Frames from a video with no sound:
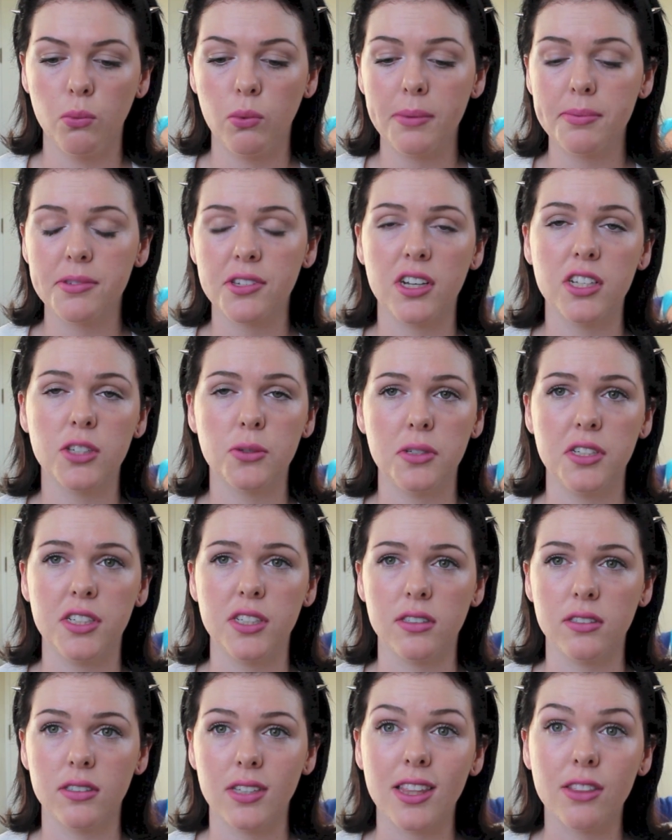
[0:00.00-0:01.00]
websites where you
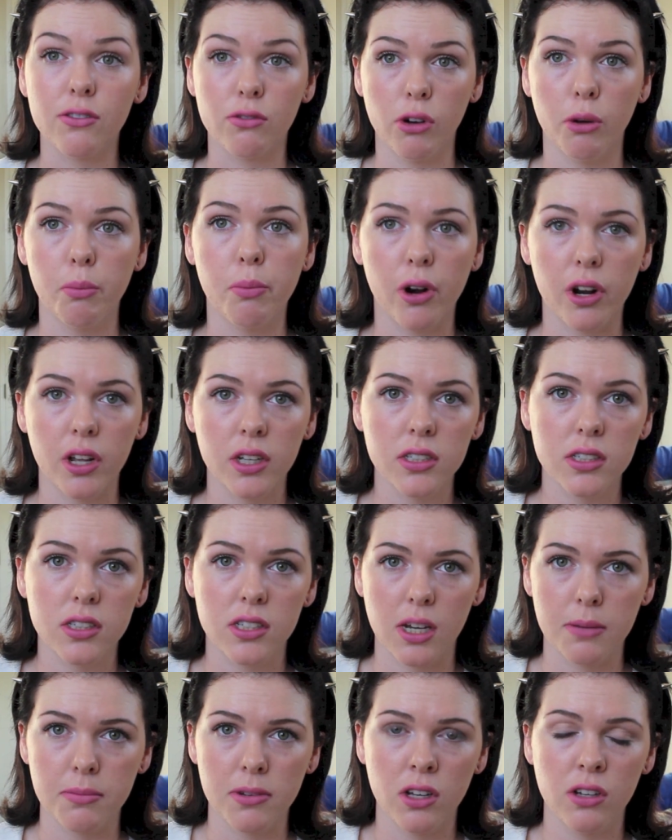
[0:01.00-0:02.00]
can get the real
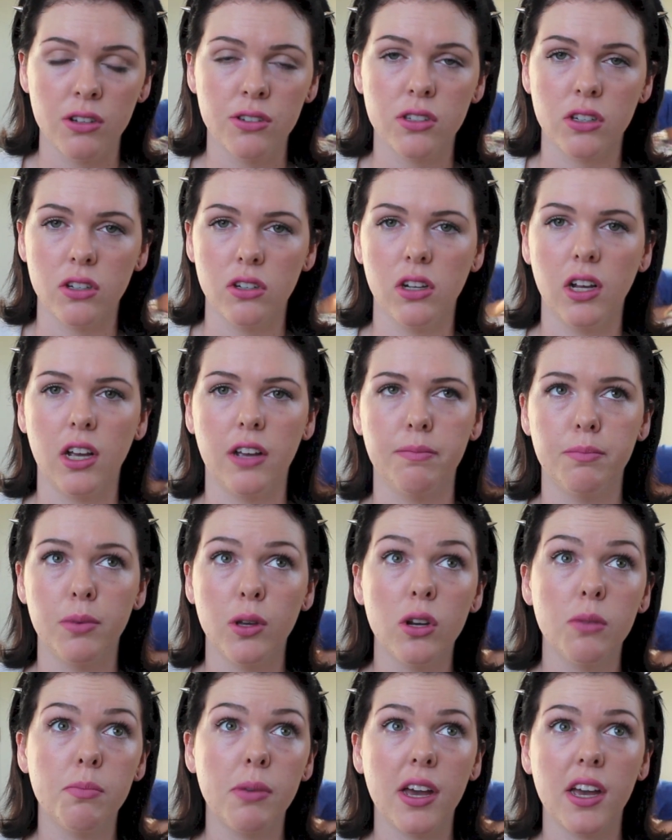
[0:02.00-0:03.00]
products down below. So I'll have
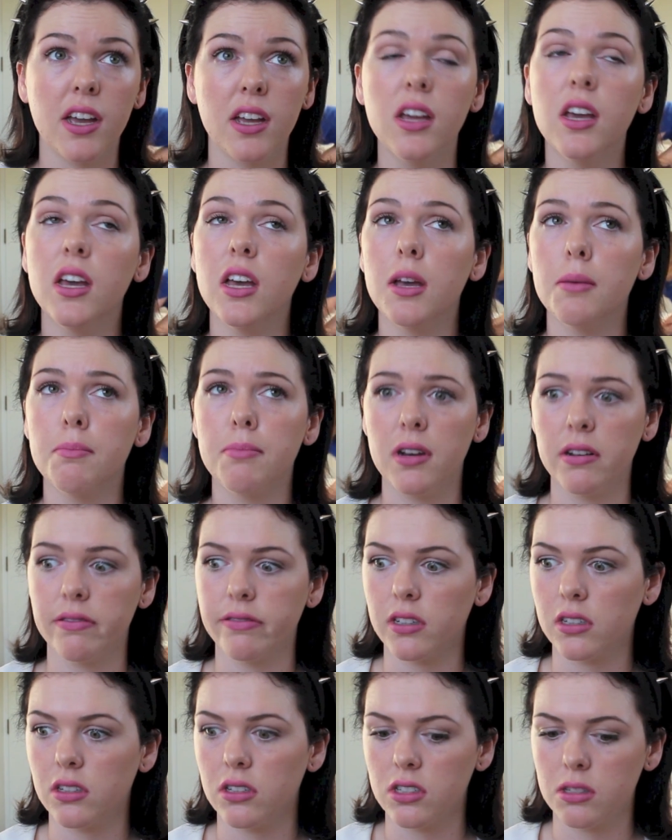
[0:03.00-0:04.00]
Beauty Bay,
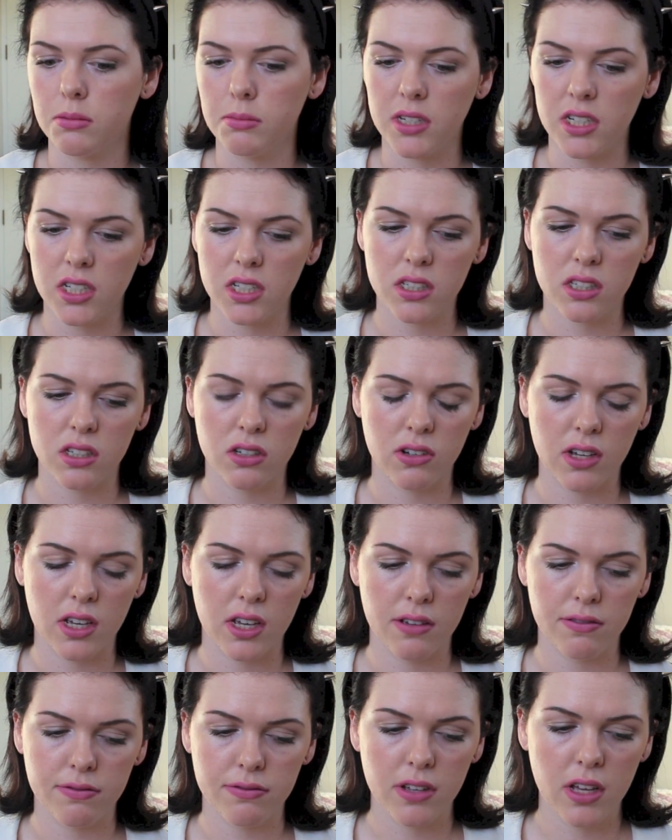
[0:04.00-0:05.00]
Benefit Cosmetics, I'll
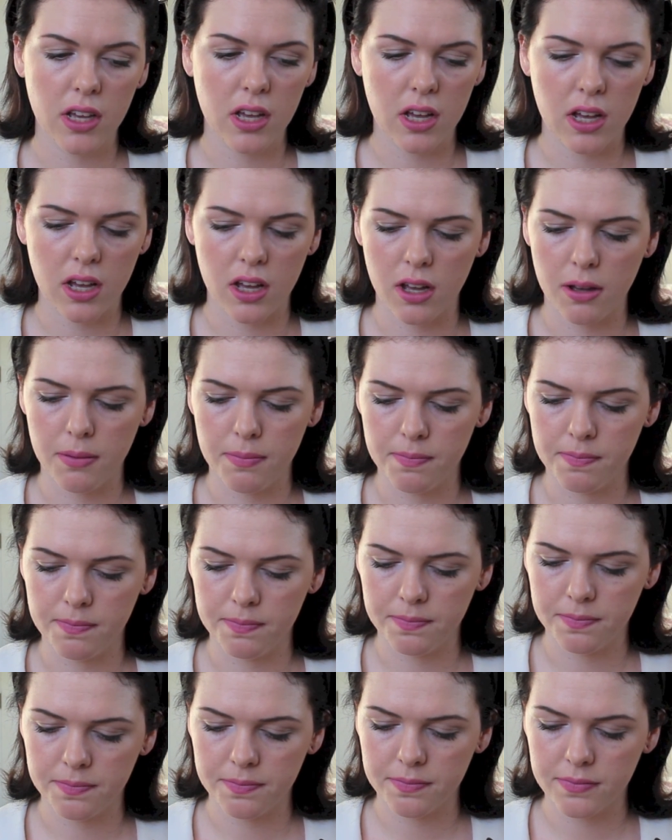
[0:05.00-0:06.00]

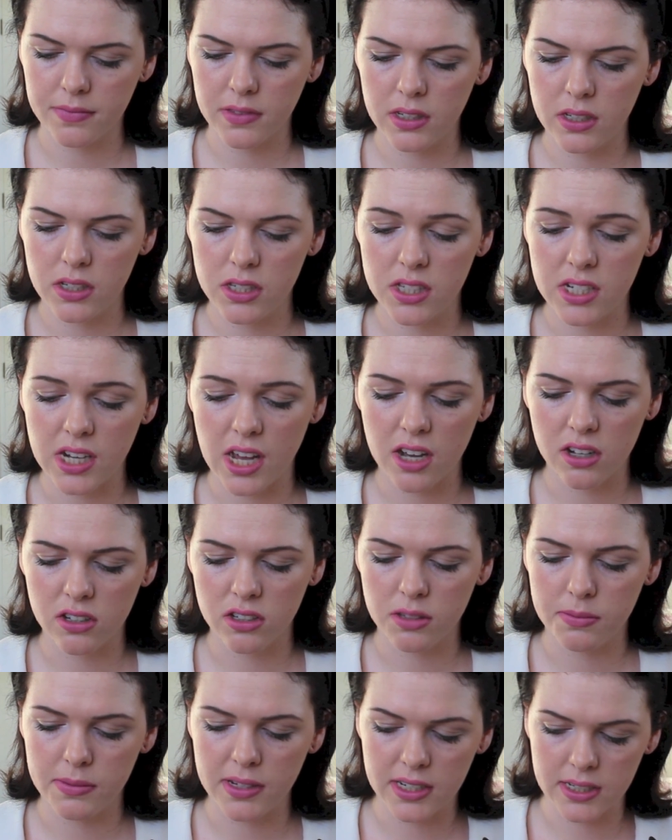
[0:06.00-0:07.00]
have Star
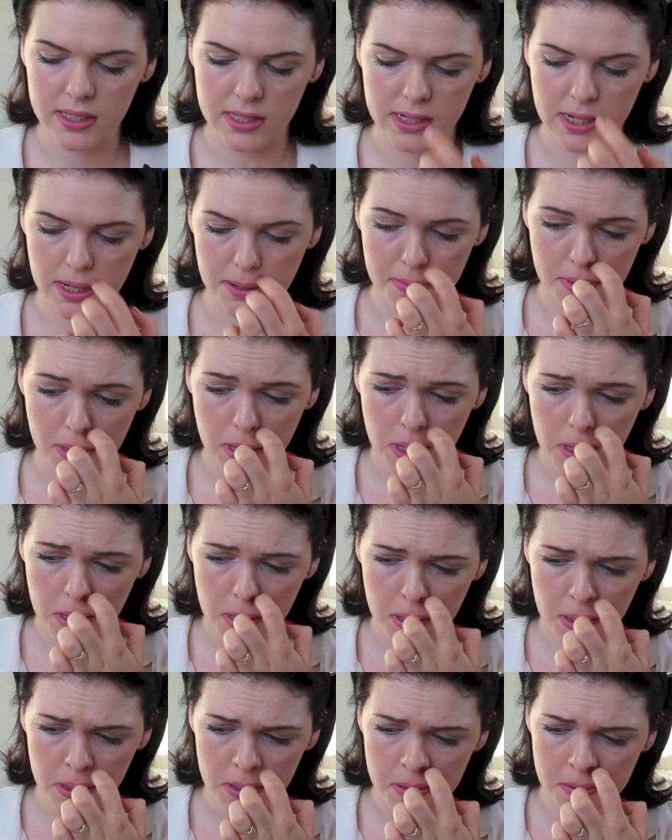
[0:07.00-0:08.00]
Cosmetics down
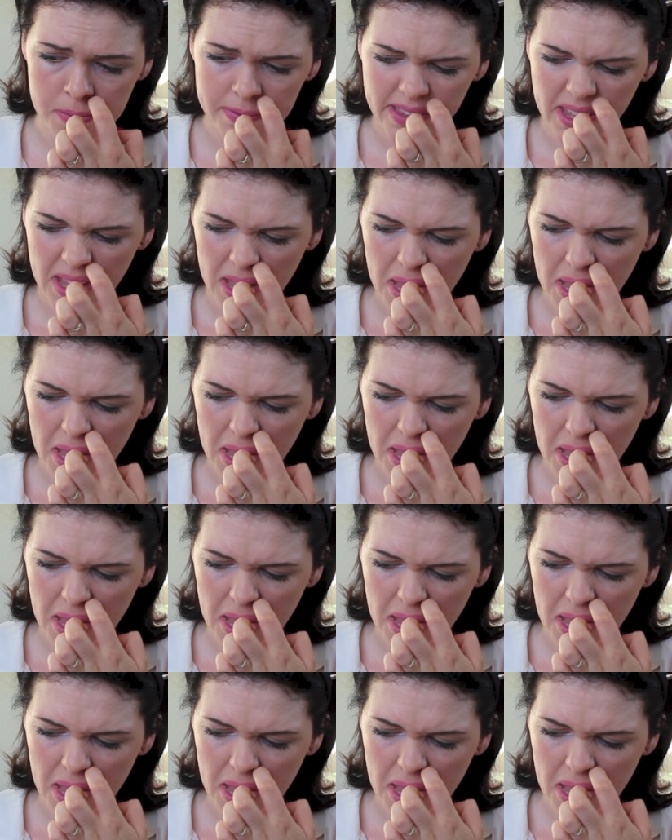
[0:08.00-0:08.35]
below.